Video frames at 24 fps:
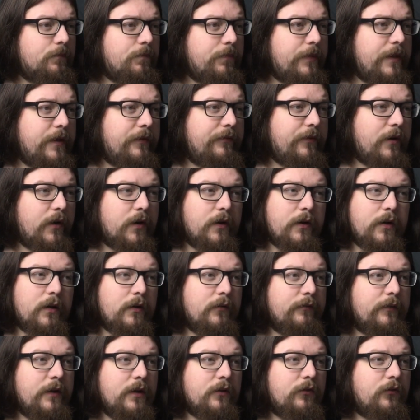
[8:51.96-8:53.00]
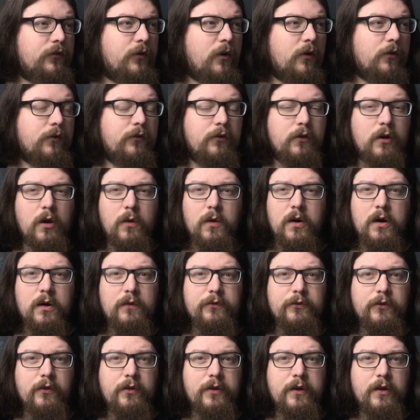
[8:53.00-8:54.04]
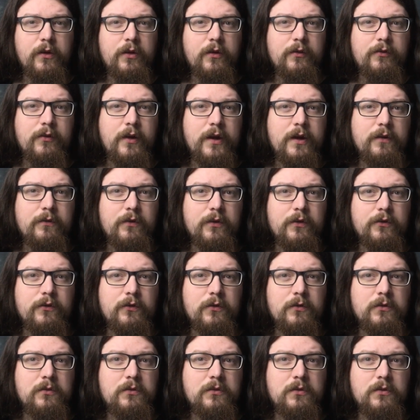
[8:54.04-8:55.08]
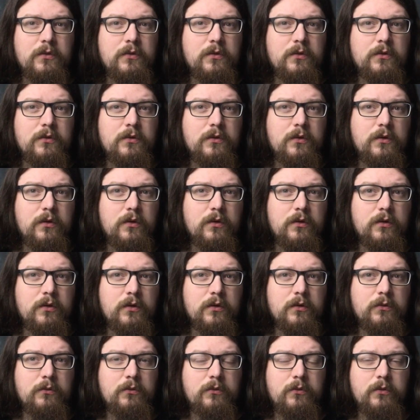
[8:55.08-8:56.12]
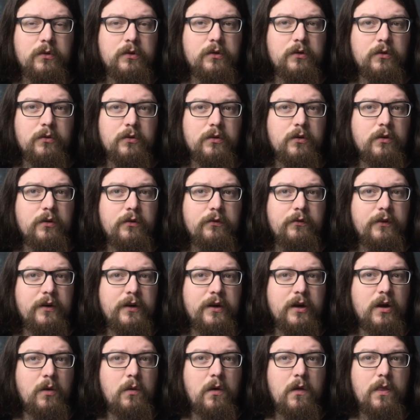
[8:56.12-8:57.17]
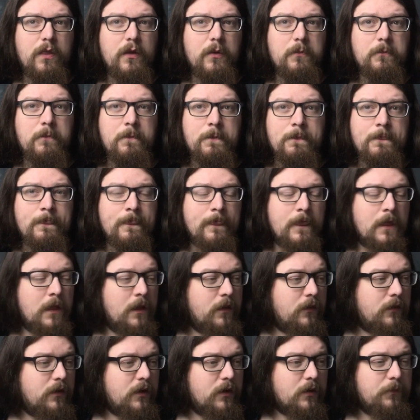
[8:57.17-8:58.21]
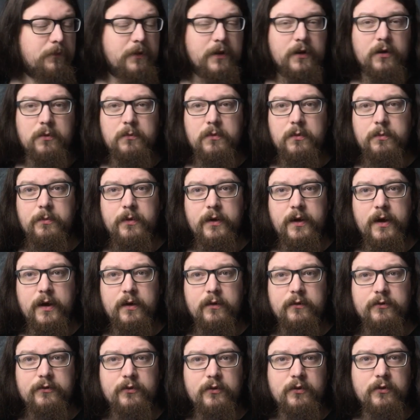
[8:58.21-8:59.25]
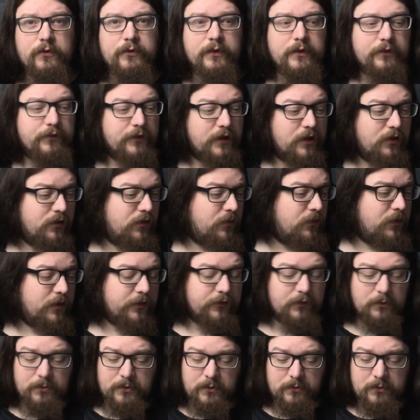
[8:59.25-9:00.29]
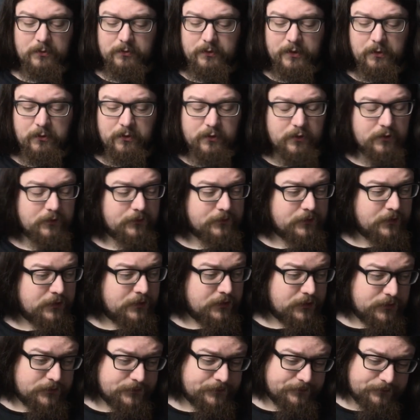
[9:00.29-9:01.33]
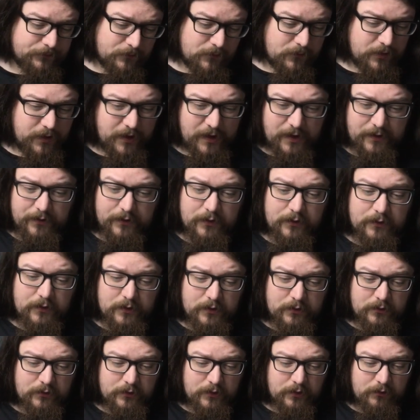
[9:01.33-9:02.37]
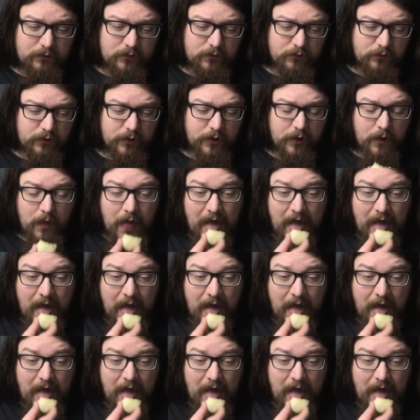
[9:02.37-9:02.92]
If I can convince John to go halves on the other flavours, and we'd do another video on them, I'd pick them up again at £4.50. Otherwise, I probably wouldn't. But yeah, they're all right.